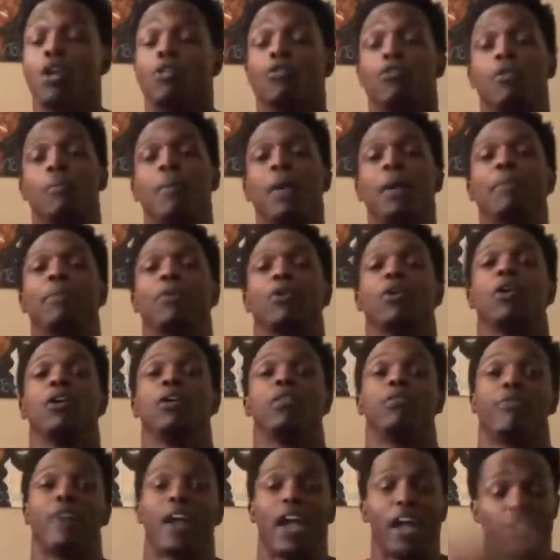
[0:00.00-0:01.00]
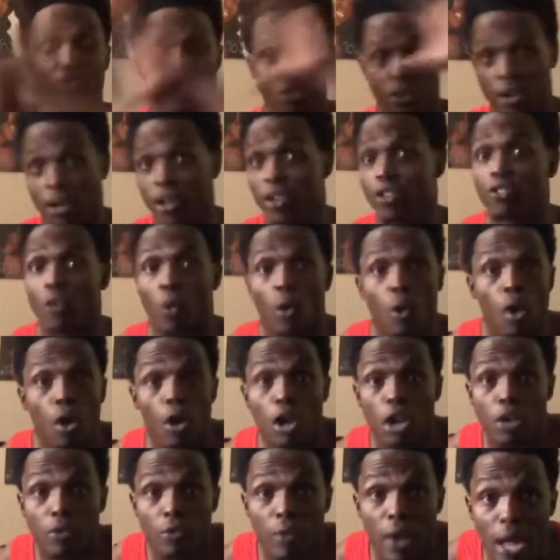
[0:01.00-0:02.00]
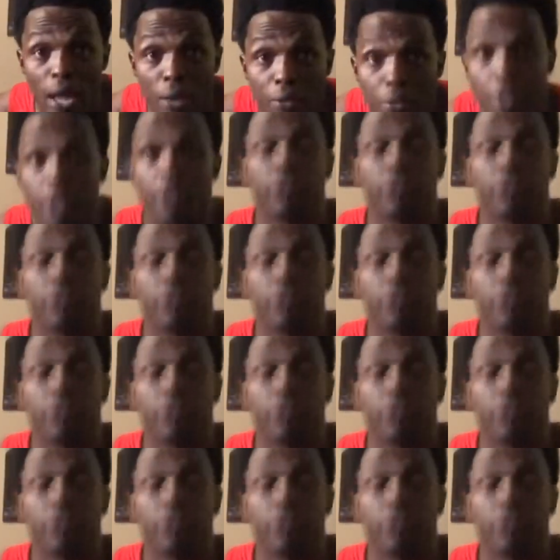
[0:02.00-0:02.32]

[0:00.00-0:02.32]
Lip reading: Remember, fascia is all around